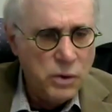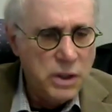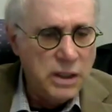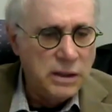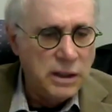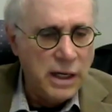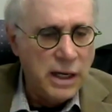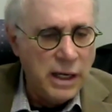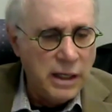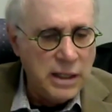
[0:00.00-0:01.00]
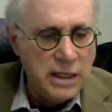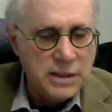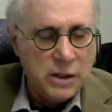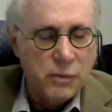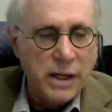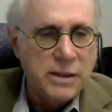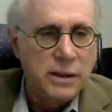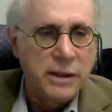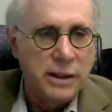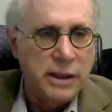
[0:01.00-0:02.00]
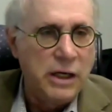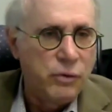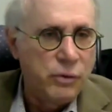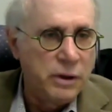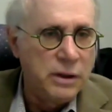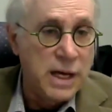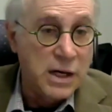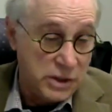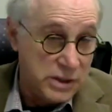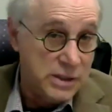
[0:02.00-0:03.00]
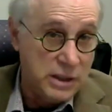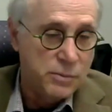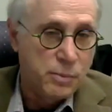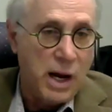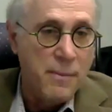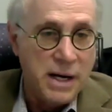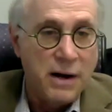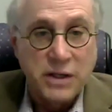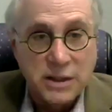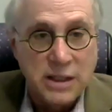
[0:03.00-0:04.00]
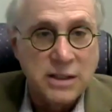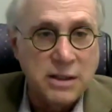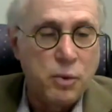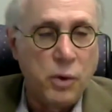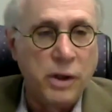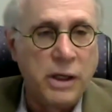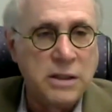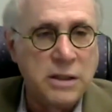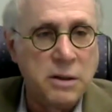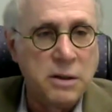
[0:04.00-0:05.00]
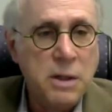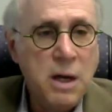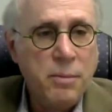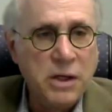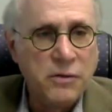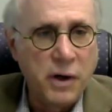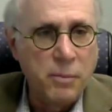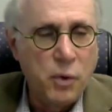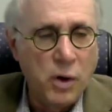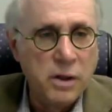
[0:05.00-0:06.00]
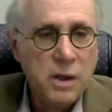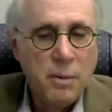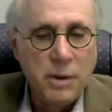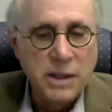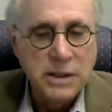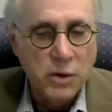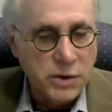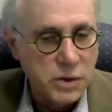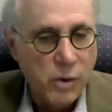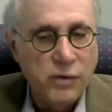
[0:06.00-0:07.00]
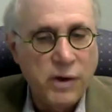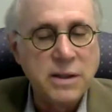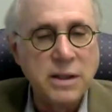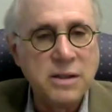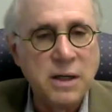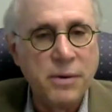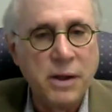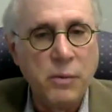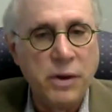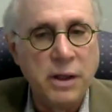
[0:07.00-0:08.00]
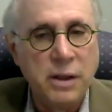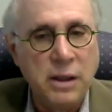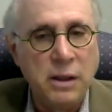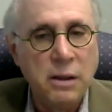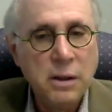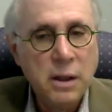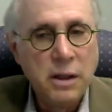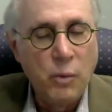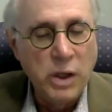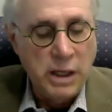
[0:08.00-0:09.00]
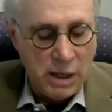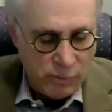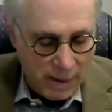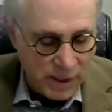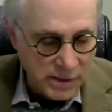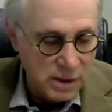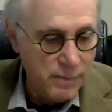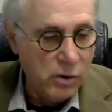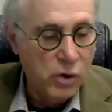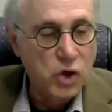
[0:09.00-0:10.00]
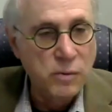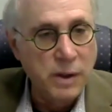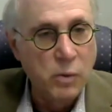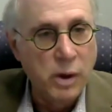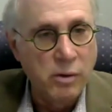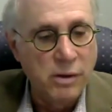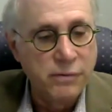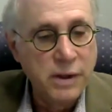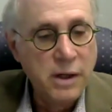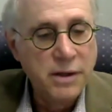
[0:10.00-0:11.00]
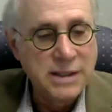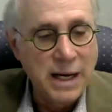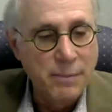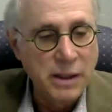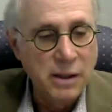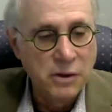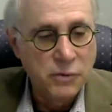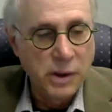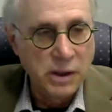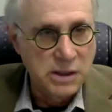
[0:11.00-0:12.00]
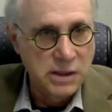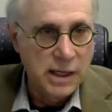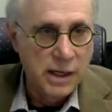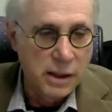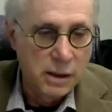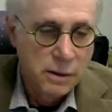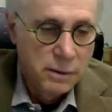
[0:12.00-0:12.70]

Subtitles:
Is it correct that he's not just, I mean, obviously his opinion is very important, but is he also reflecting something within that we rabbis in America should be aware of that's happening in Israeli society?